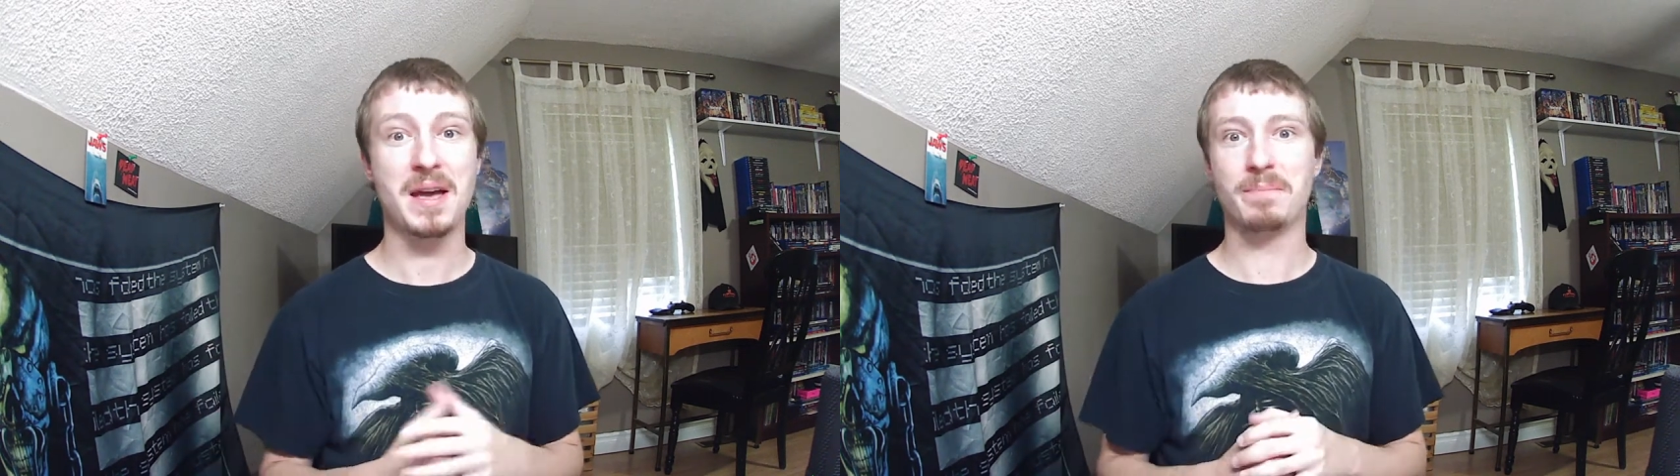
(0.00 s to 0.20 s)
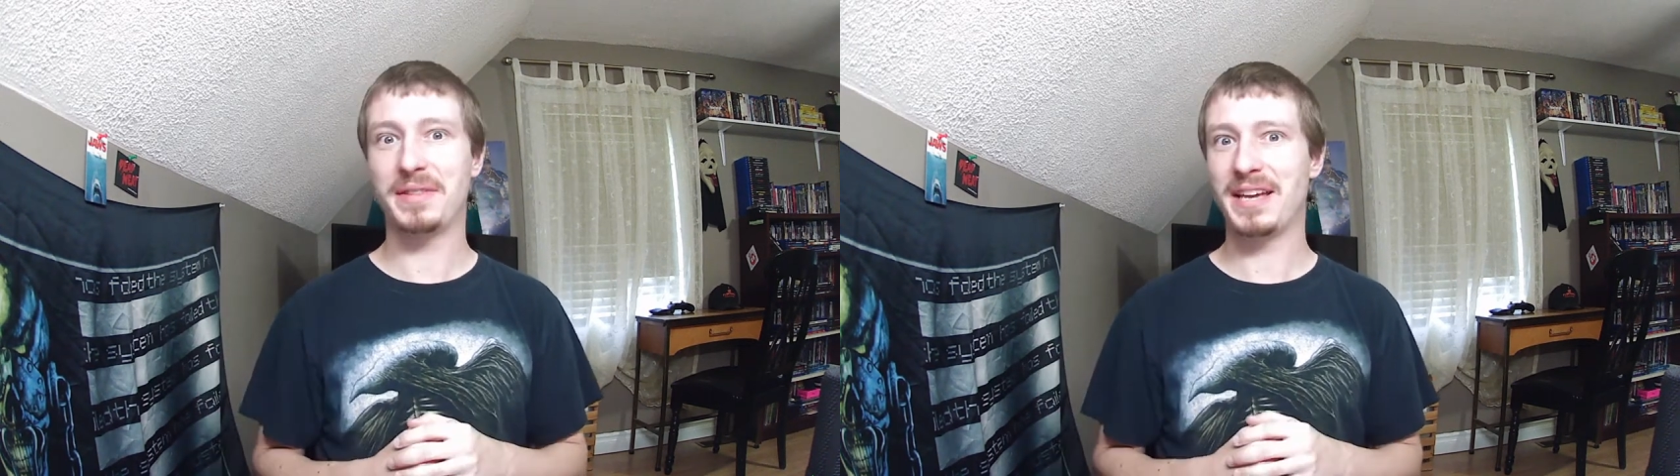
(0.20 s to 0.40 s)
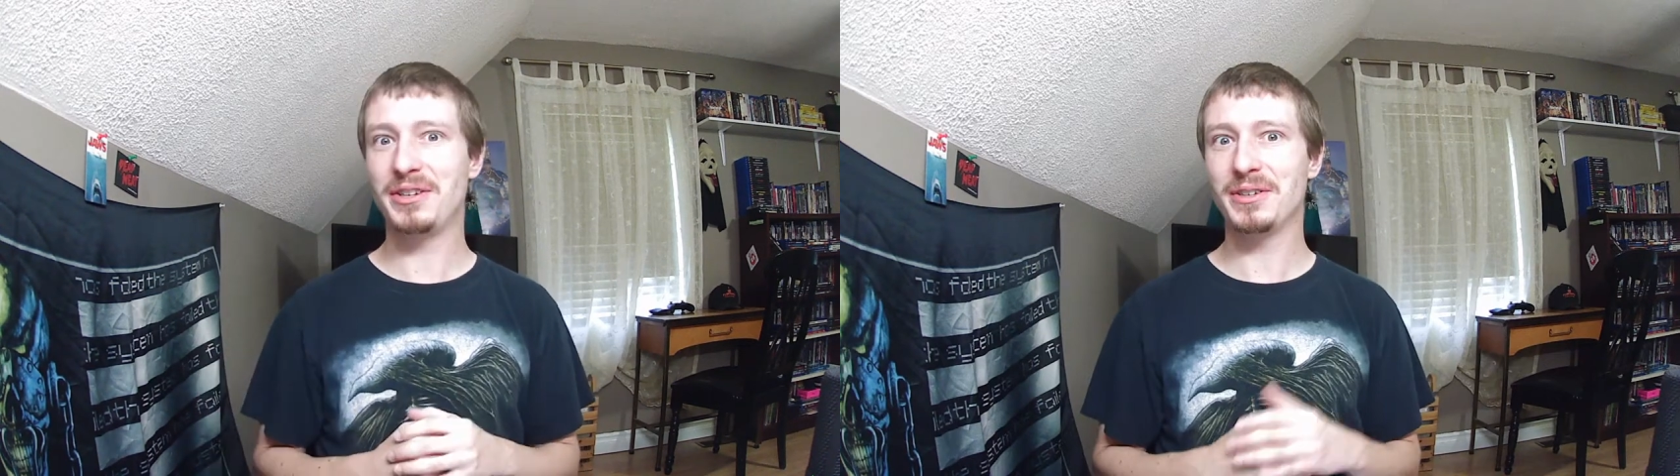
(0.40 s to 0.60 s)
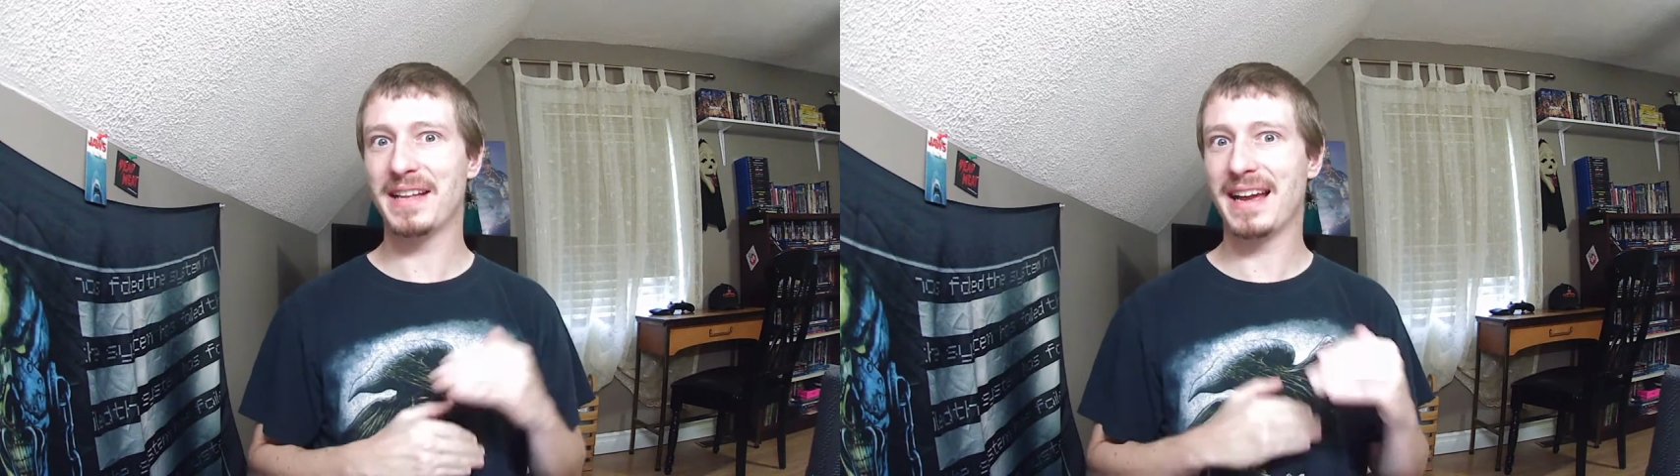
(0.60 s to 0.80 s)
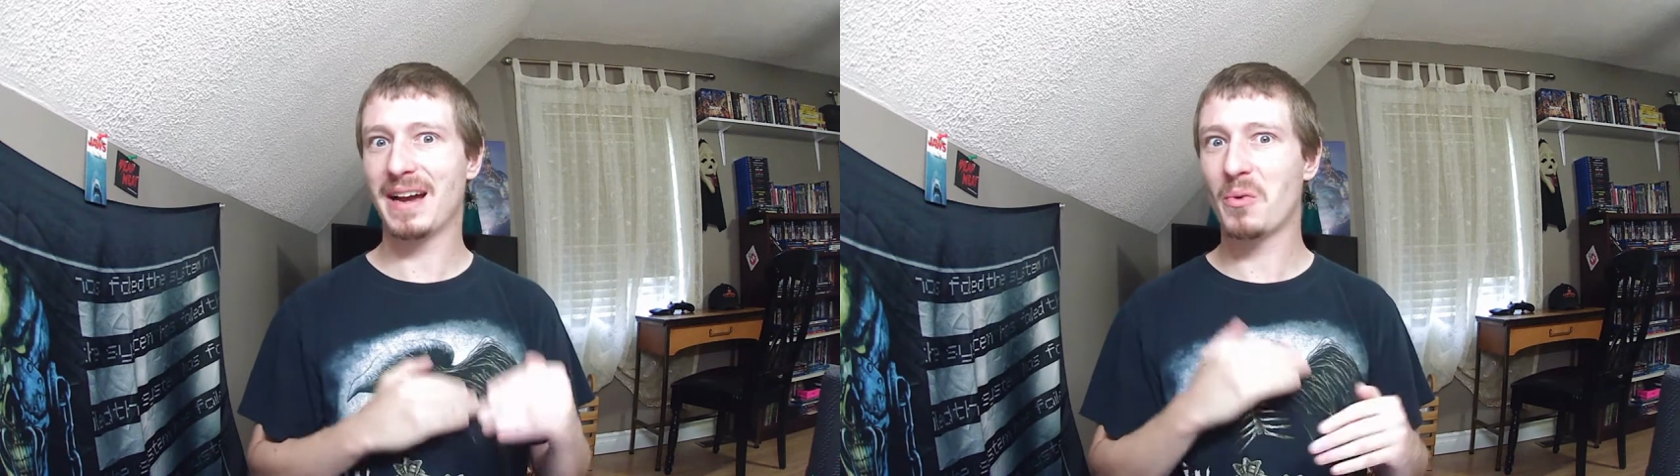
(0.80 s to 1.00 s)
But then you're
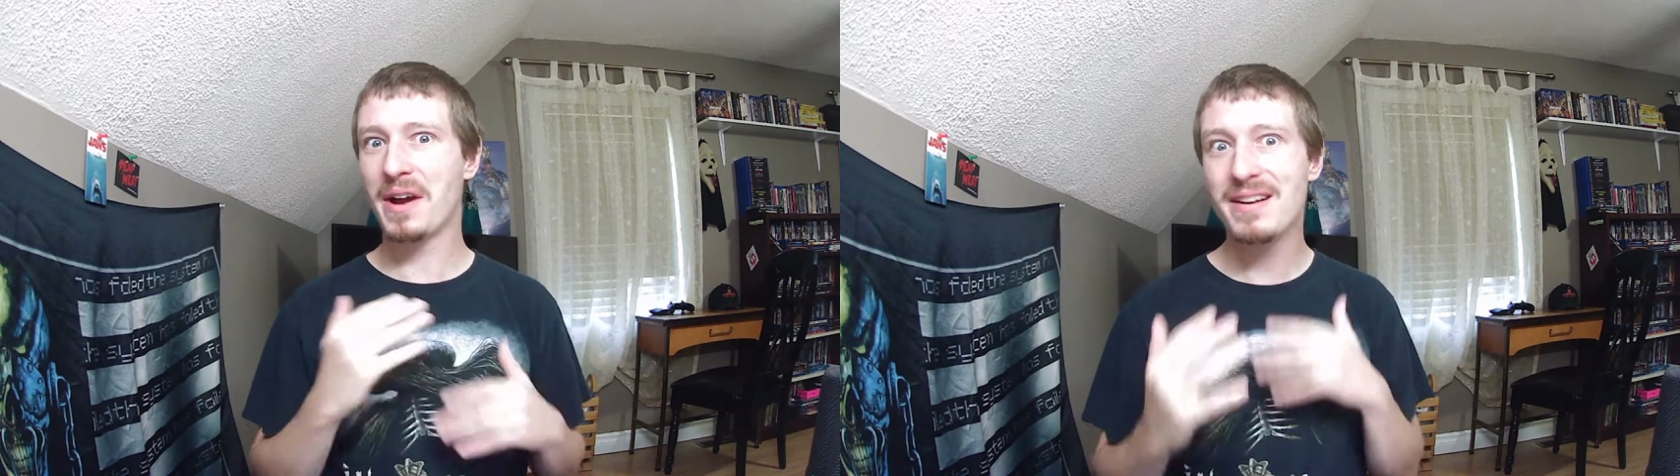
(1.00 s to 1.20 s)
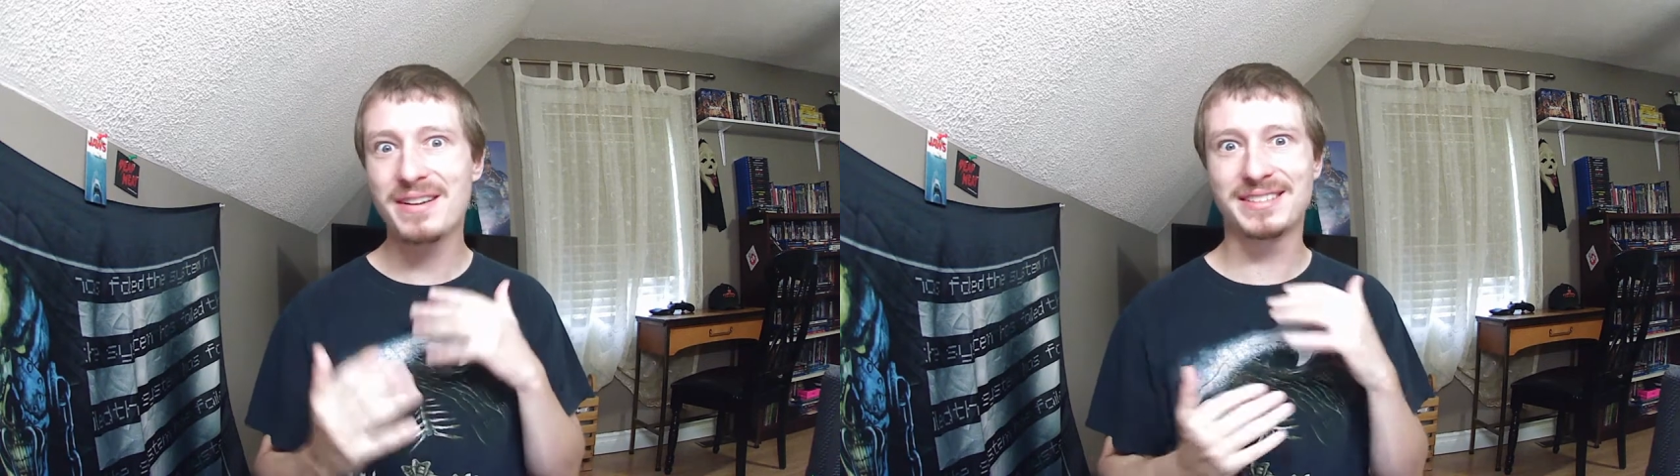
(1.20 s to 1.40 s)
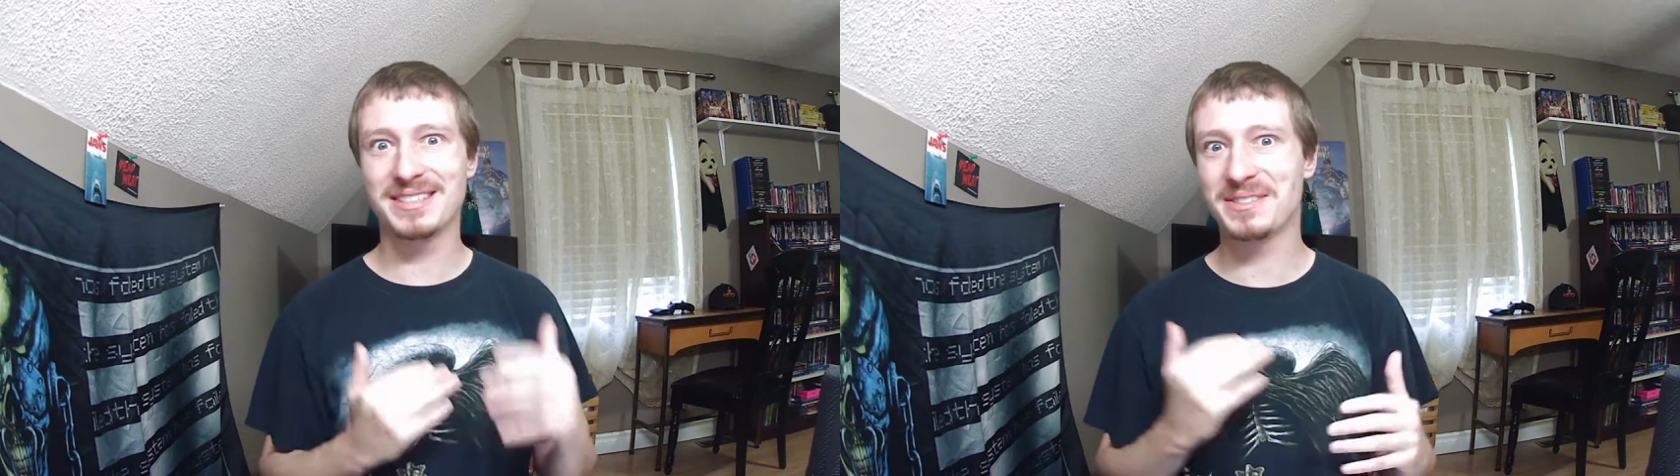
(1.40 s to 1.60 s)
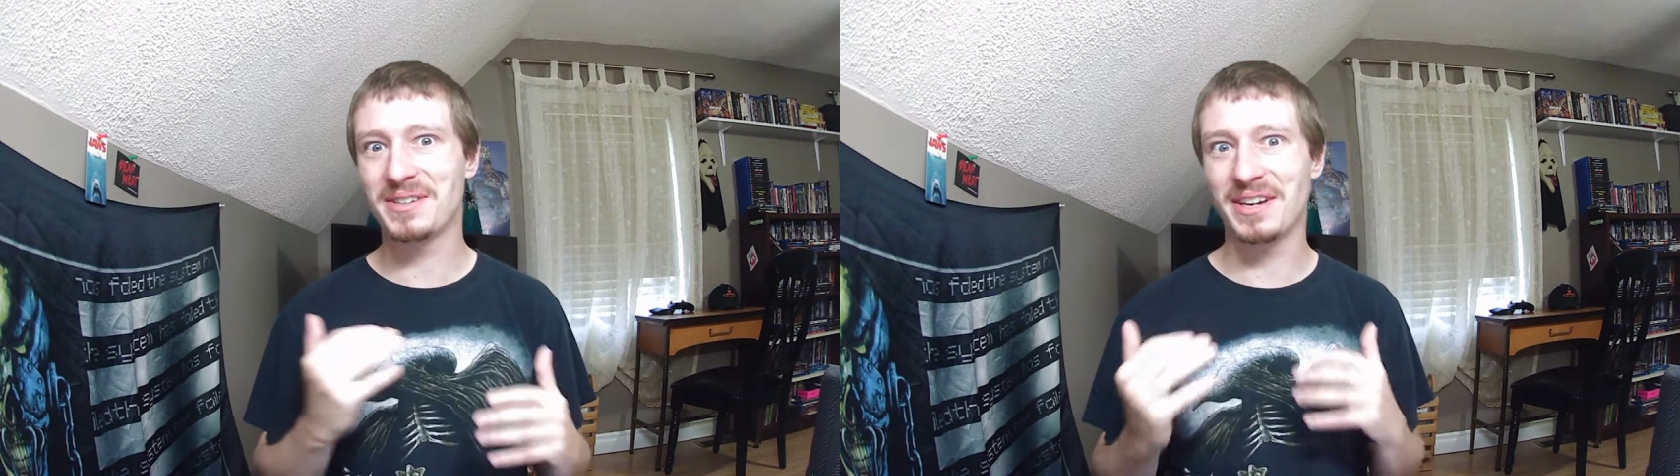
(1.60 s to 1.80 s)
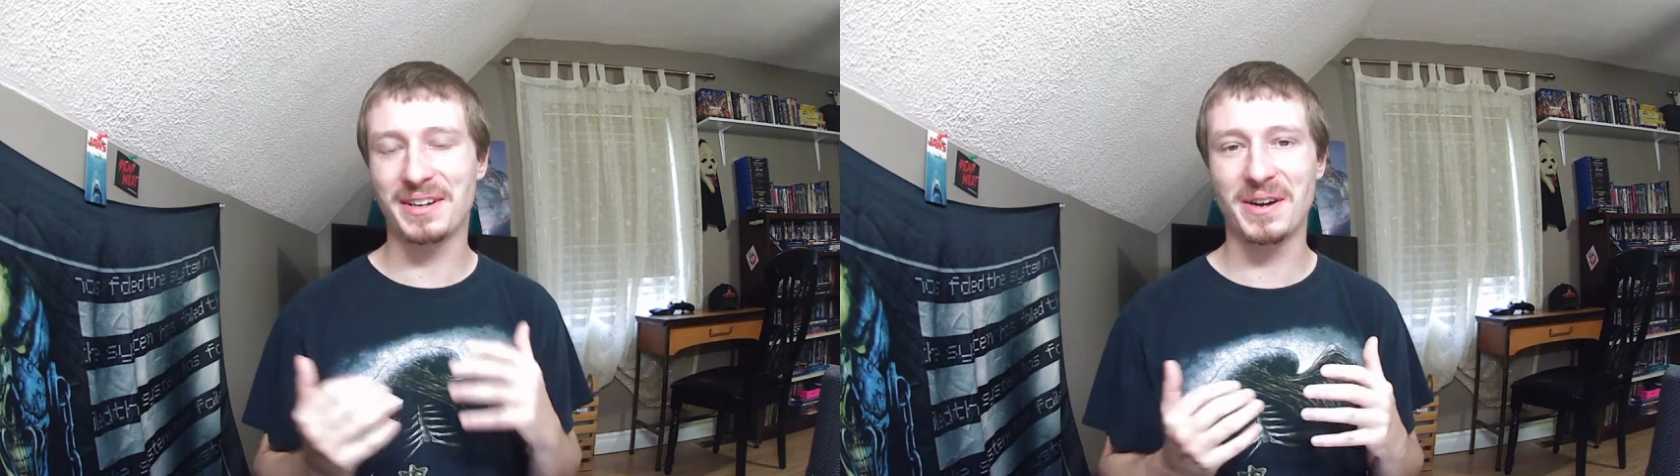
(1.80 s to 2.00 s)
like, where is this
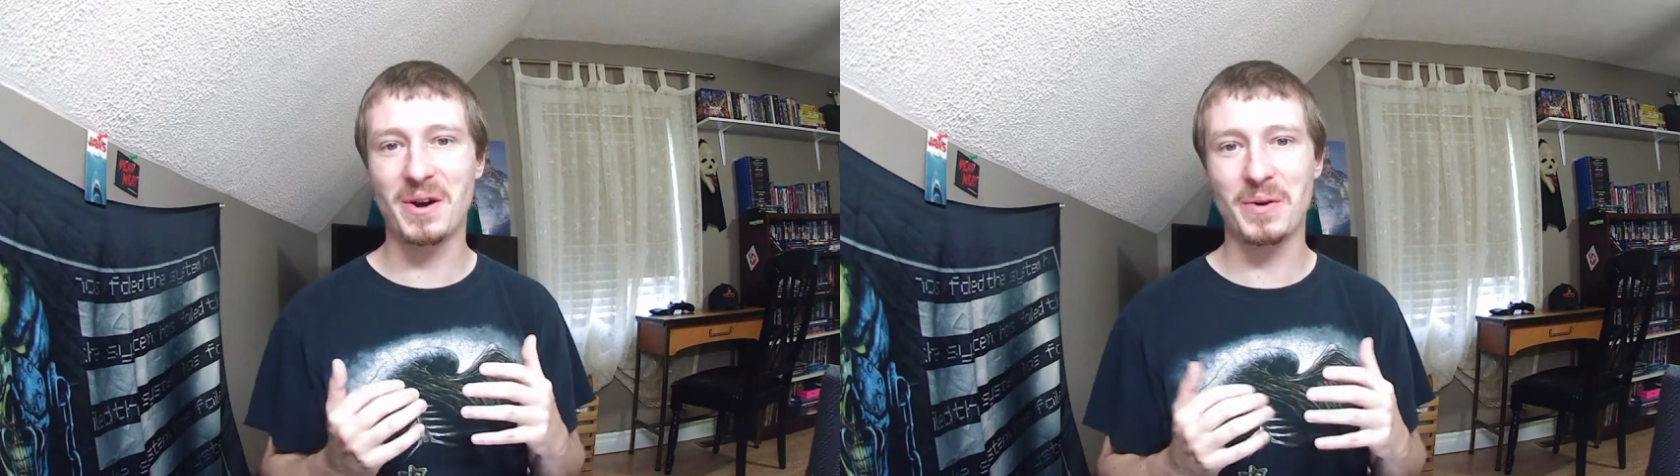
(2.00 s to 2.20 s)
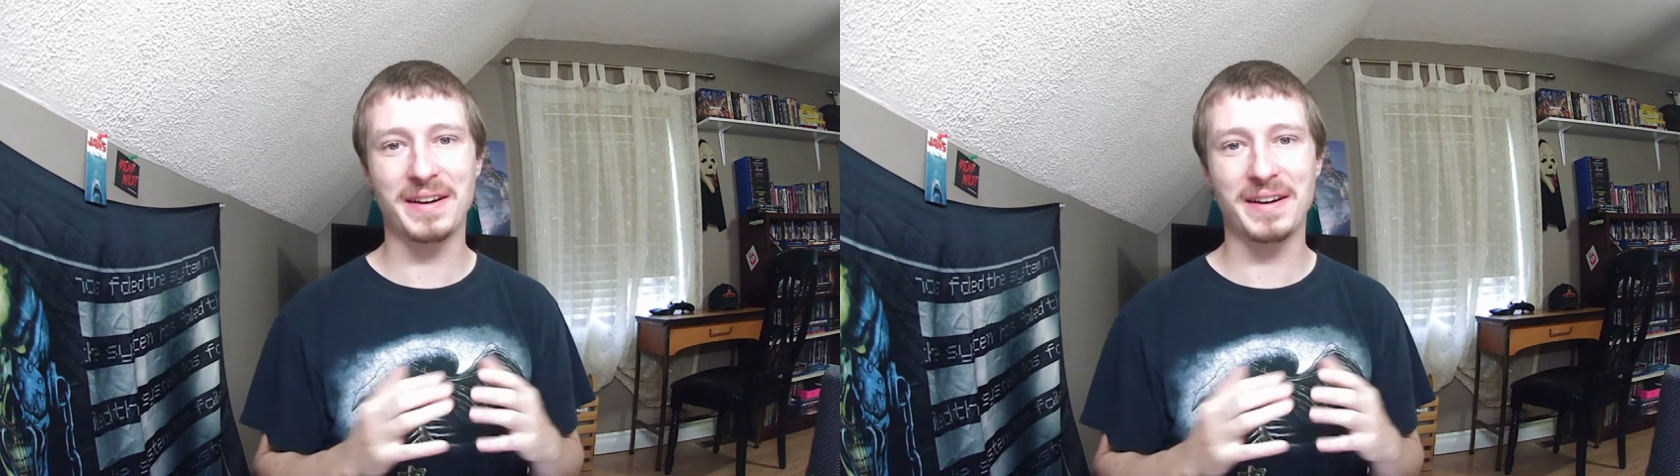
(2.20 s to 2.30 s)
going to go?